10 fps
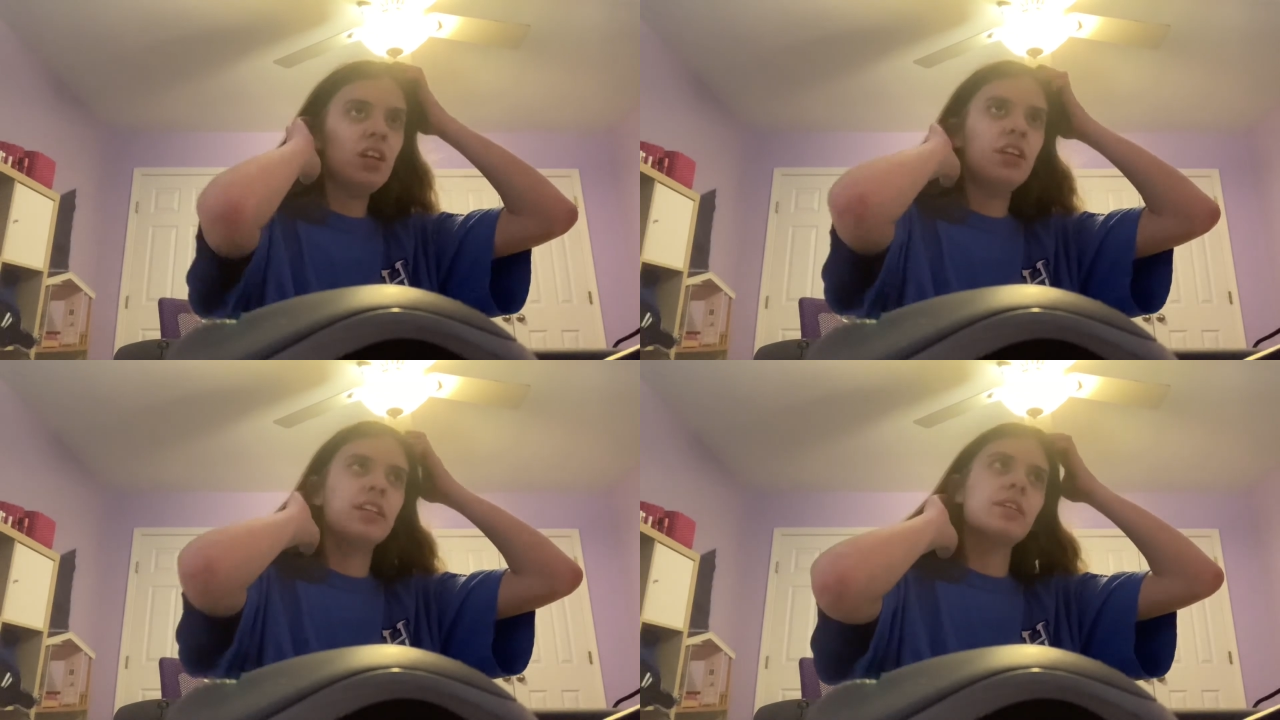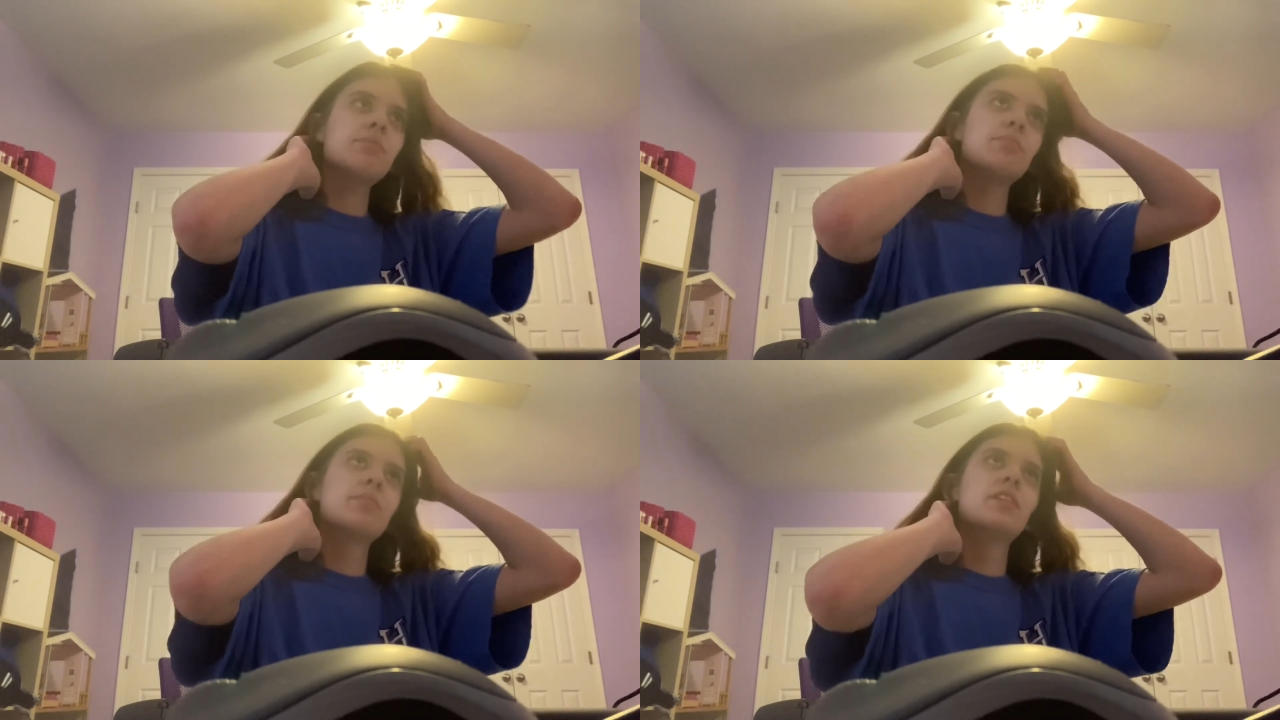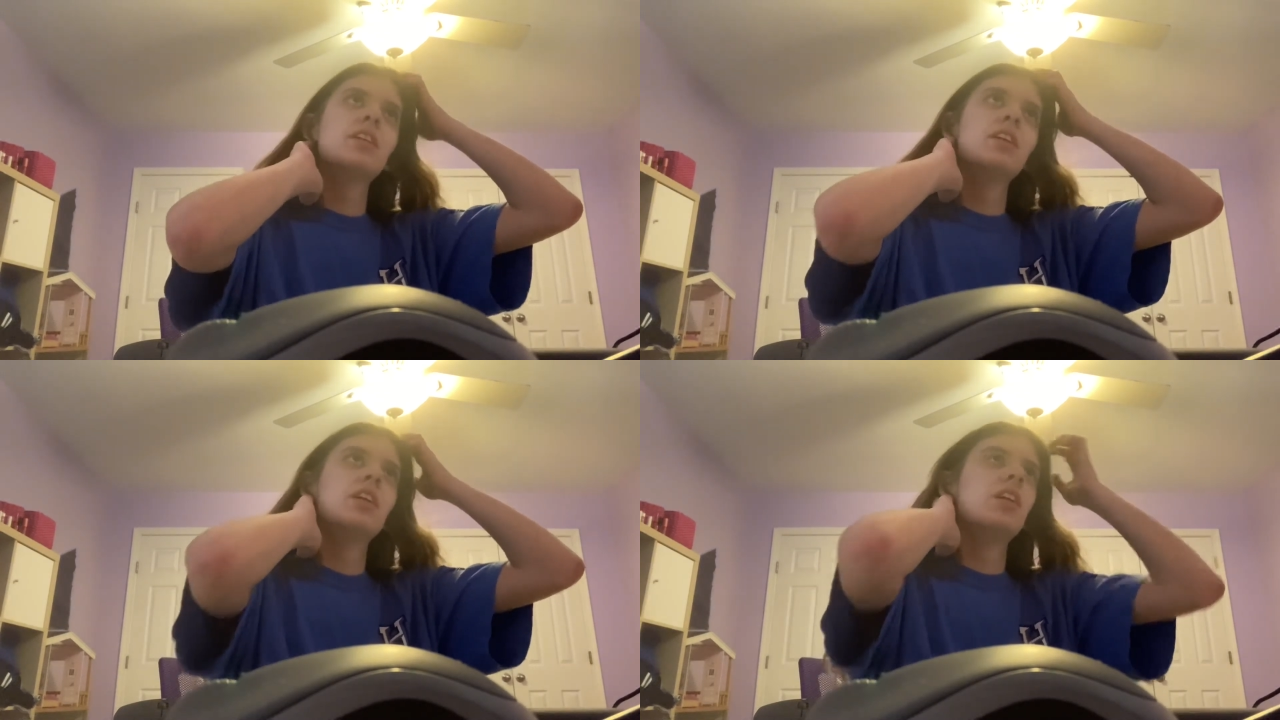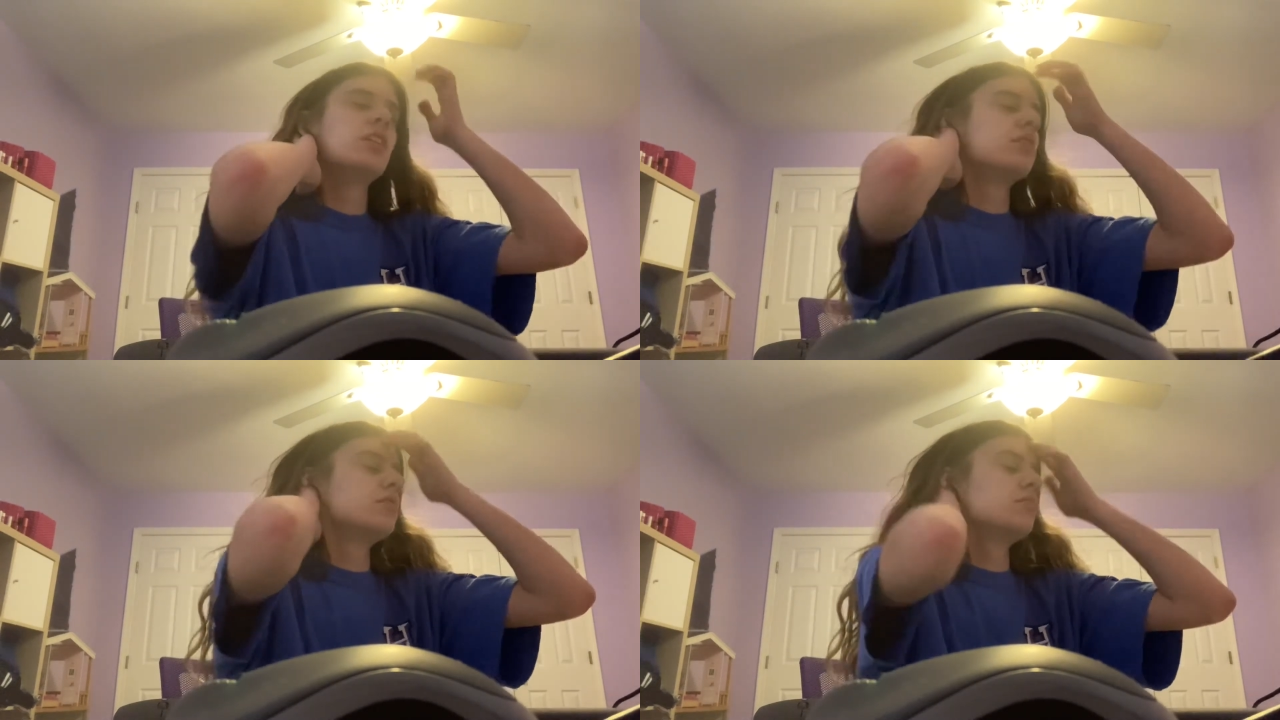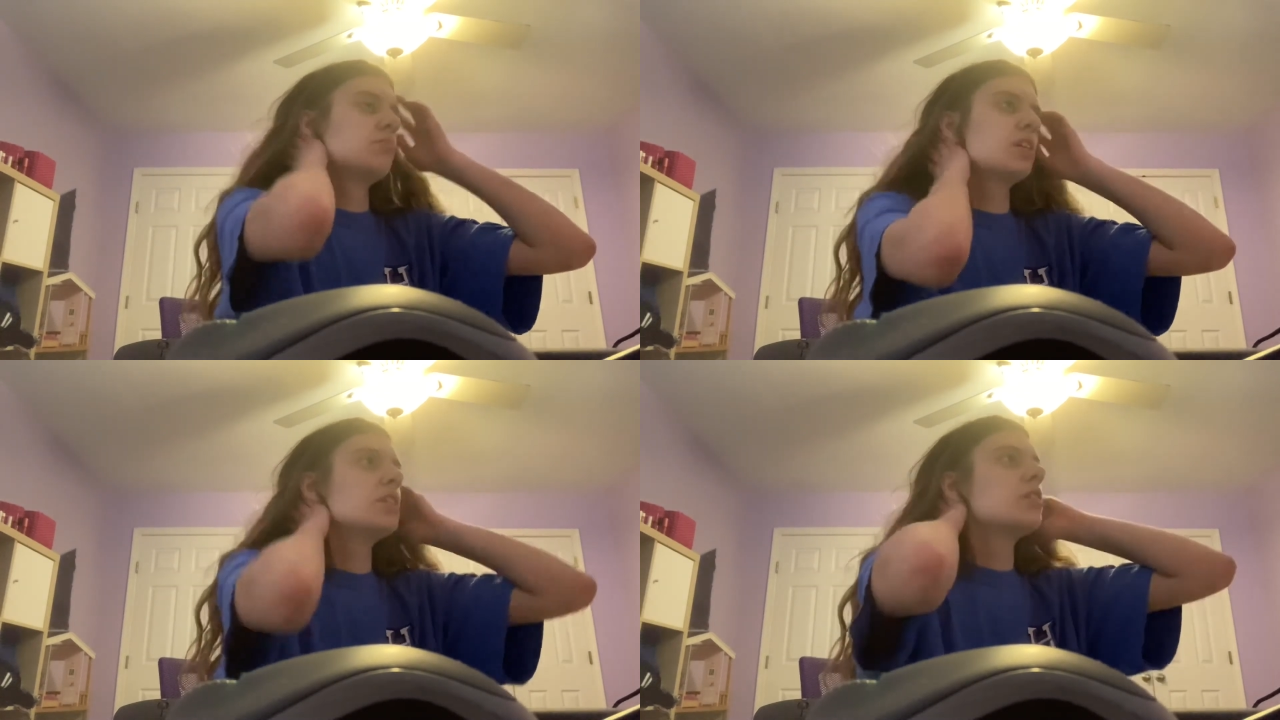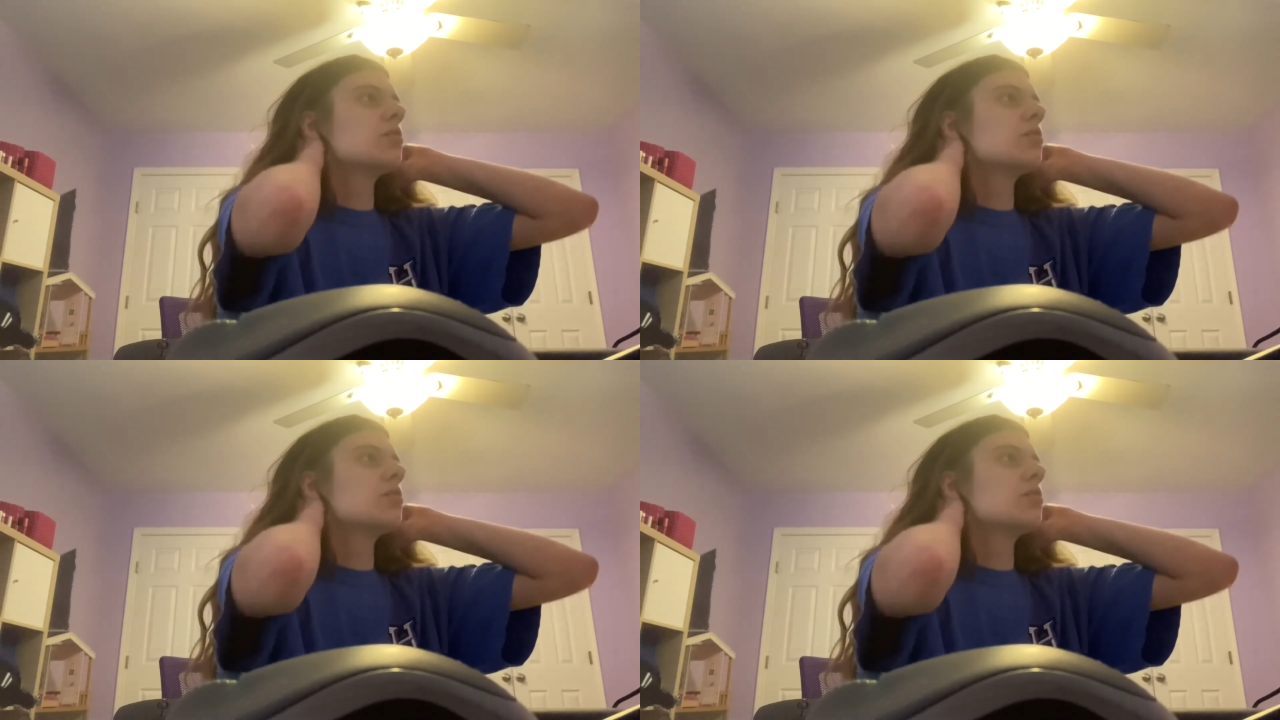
yep, I